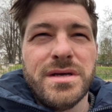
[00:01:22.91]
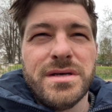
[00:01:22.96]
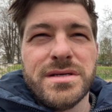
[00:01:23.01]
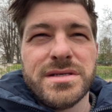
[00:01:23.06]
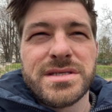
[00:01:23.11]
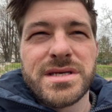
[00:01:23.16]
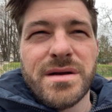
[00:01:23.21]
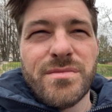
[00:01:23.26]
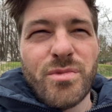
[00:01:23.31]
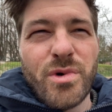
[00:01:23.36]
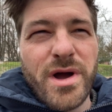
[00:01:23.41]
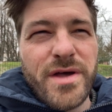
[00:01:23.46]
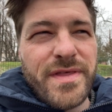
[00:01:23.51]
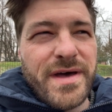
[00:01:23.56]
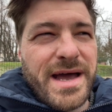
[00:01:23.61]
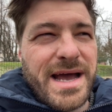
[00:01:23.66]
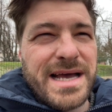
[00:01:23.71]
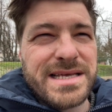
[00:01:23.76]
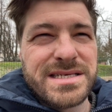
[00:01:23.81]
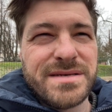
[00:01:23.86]
somewhere
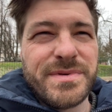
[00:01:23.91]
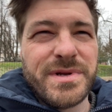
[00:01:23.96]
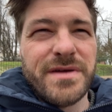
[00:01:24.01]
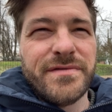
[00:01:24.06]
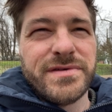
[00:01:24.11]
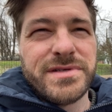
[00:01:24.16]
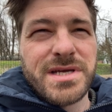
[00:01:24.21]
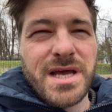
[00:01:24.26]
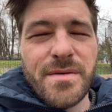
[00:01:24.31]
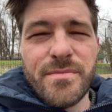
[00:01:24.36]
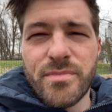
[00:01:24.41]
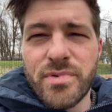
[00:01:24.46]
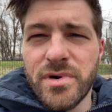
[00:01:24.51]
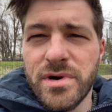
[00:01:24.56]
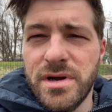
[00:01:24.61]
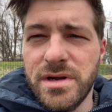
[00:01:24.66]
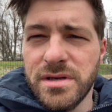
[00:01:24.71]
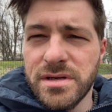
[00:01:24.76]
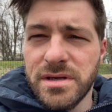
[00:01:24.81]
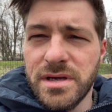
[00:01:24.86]
that has a bit of a
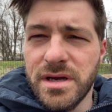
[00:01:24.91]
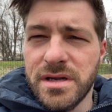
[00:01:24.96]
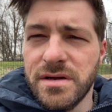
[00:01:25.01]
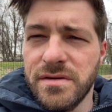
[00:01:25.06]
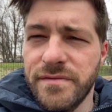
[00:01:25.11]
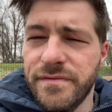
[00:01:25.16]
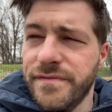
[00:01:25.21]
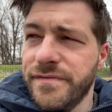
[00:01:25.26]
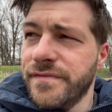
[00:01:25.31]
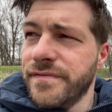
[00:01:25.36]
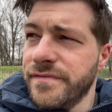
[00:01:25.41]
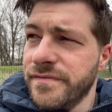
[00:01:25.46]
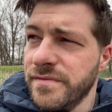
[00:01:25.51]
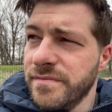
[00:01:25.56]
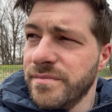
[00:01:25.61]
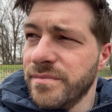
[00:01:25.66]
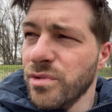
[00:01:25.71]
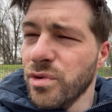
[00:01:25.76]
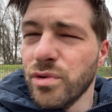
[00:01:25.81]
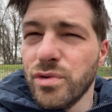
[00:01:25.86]
temperate, kind of
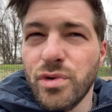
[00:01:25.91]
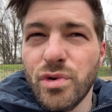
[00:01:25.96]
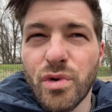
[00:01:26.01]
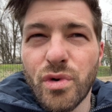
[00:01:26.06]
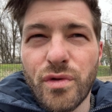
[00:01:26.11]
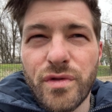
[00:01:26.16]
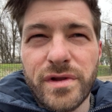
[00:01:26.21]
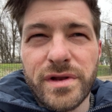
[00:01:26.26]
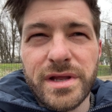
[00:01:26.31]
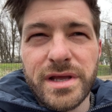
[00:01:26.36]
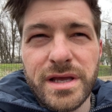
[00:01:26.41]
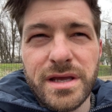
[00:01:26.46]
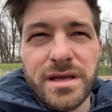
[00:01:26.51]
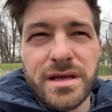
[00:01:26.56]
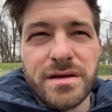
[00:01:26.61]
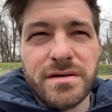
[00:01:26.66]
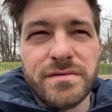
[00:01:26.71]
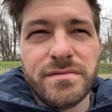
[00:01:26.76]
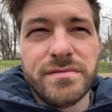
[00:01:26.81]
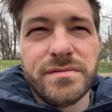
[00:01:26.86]
more northerly
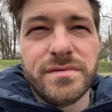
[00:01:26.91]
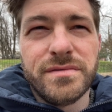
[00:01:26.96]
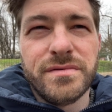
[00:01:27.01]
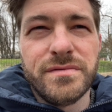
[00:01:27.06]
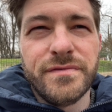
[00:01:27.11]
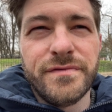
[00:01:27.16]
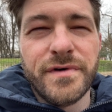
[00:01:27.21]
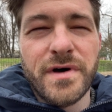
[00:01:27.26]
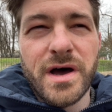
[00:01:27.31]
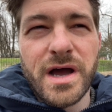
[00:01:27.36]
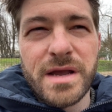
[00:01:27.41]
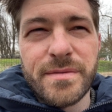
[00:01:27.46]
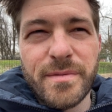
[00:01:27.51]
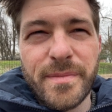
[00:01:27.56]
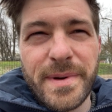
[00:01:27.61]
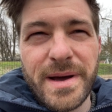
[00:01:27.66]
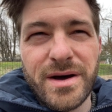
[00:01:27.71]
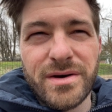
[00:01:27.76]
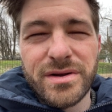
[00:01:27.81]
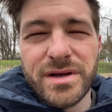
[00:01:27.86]
vibe
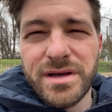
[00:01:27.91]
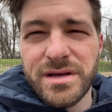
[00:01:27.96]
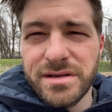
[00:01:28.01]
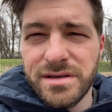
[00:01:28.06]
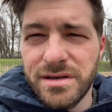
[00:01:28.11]
about it.